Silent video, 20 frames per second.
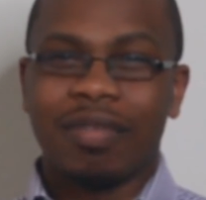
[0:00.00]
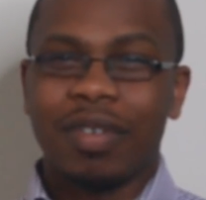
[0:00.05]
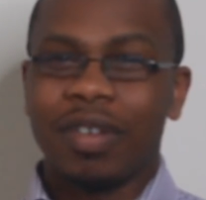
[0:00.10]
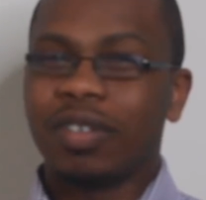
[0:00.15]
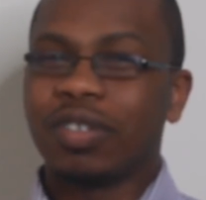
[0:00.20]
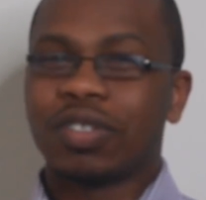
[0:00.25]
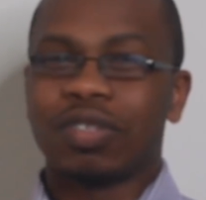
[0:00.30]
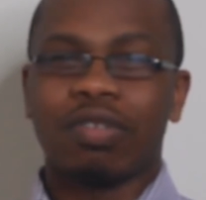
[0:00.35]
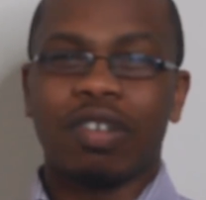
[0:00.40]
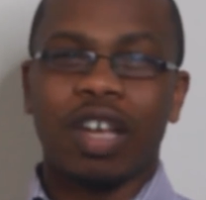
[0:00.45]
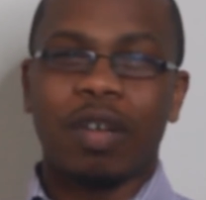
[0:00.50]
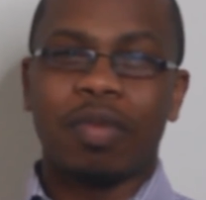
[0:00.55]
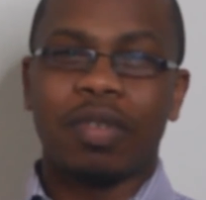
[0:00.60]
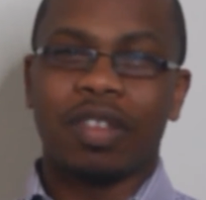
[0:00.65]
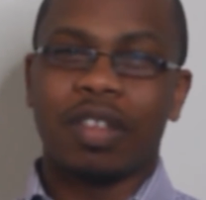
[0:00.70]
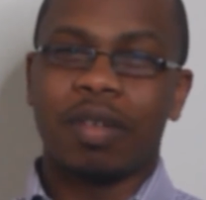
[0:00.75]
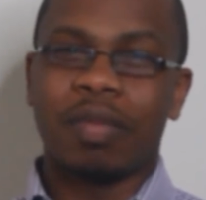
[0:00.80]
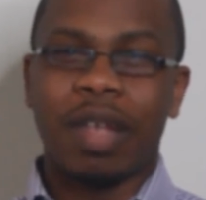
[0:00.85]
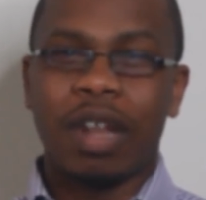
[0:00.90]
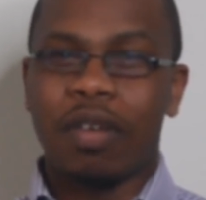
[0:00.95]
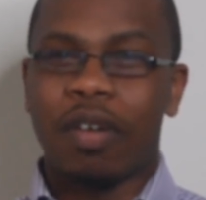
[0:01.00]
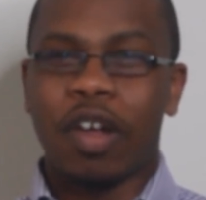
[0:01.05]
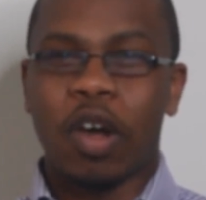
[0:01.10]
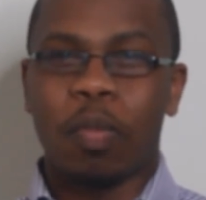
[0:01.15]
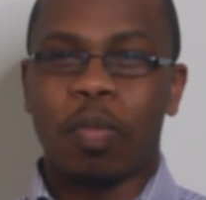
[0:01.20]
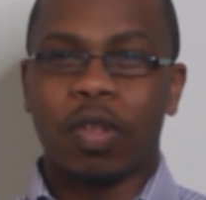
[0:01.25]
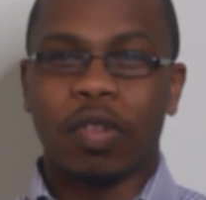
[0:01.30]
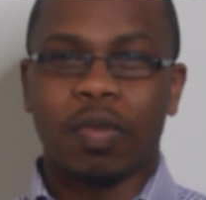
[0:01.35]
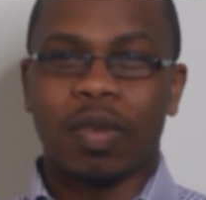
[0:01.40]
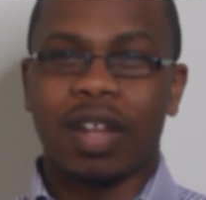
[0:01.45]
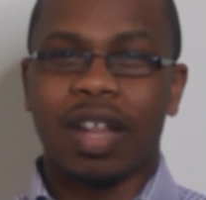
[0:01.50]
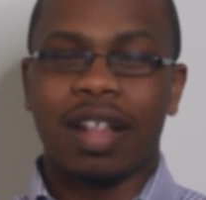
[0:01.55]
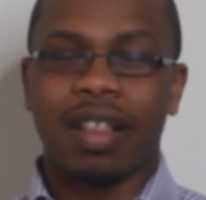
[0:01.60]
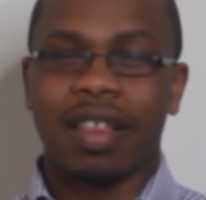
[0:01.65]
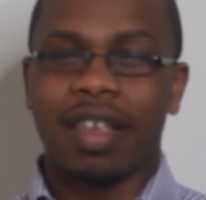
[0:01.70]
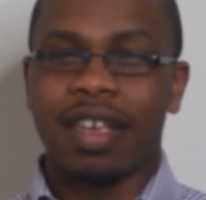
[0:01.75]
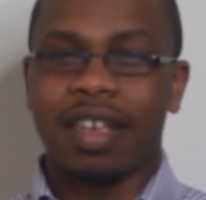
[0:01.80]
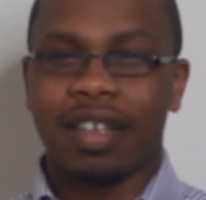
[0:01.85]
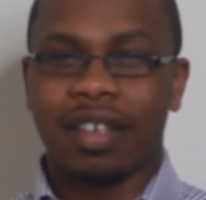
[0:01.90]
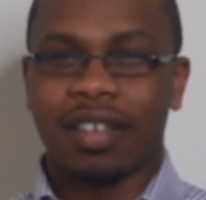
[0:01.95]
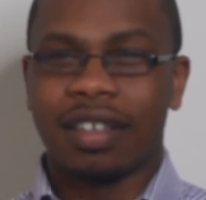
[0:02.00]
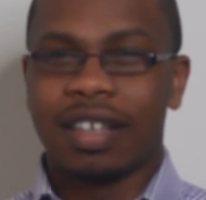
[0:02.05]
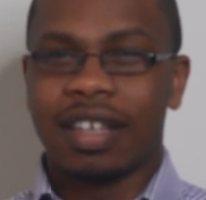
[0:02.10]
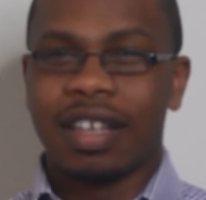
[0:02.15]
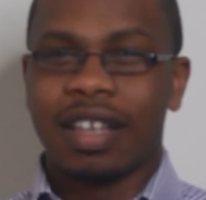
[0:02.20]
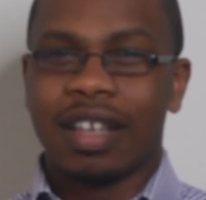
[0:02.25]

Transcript: We don't trade with them. They don't help us with anything.